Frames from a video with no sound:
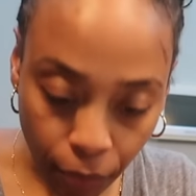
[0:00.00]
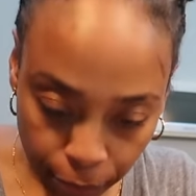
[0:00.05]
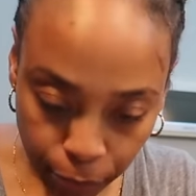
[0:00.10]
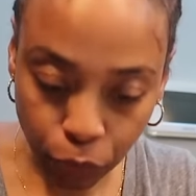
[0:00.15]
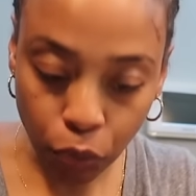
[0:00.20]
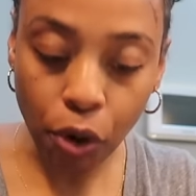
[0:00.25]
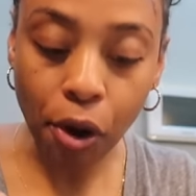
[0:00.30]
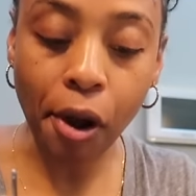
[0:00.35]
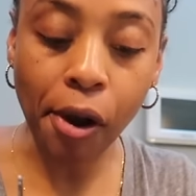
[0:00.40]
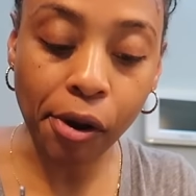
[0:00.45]

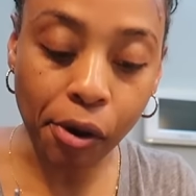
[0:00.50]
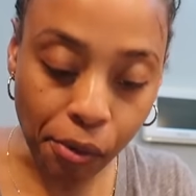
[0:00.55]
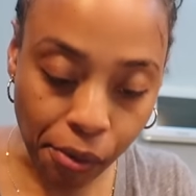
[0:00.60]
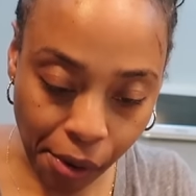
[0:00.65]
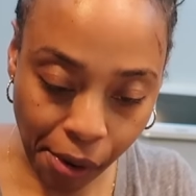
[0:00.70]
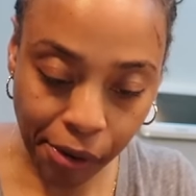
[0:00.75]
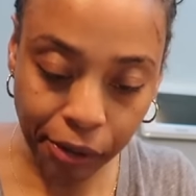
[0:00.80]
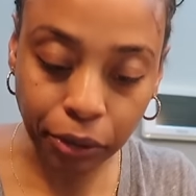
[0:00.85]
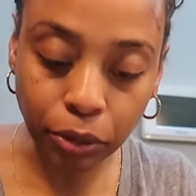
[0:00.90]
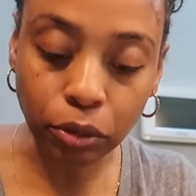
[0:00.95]
Okay,
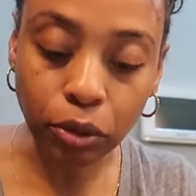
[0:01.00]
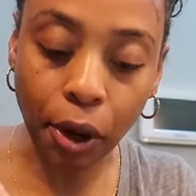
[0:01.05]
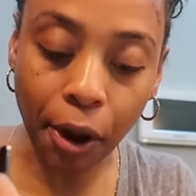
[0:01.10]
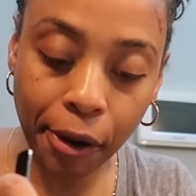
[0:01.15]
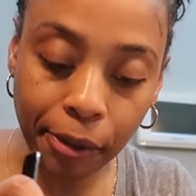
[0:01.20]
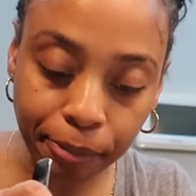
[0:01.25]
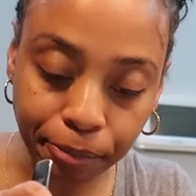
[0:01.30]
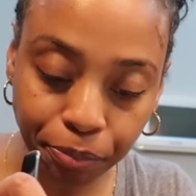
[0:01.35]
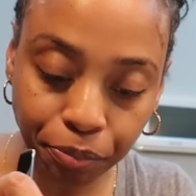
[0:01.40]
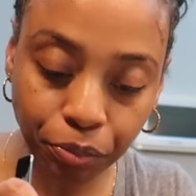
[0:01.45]
okay,
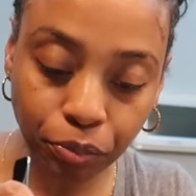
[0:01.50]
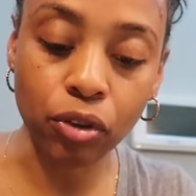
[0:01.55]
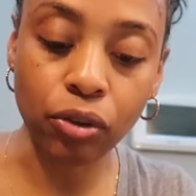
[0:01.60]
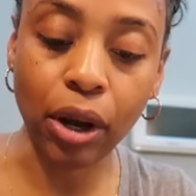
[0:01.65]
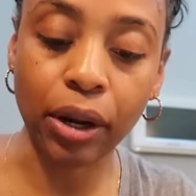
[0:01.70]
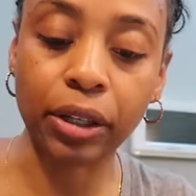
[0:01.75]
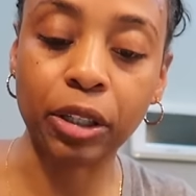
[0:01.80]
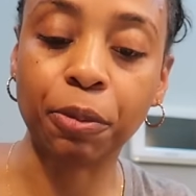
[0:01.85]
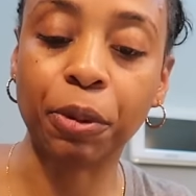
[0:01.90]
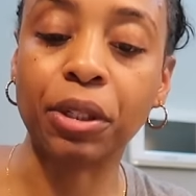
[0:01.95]
okay. Let's
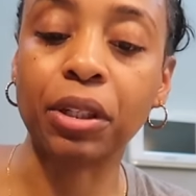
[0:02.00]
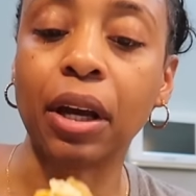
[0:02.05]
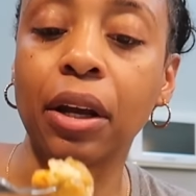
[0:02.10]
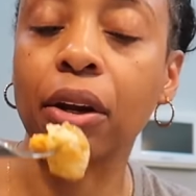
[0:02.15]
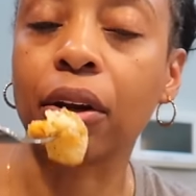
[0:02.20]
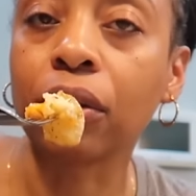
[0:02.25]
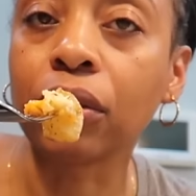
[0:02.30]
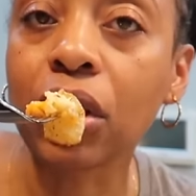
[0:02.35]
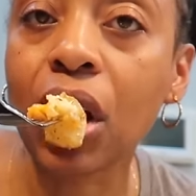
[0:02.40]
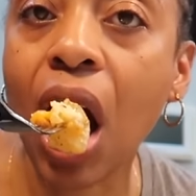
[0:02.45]
try these
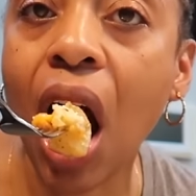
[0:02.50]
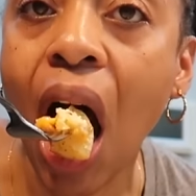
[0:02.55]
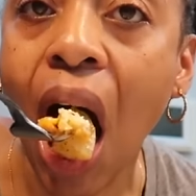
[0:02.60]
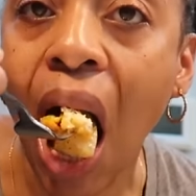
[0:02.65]
potatoes.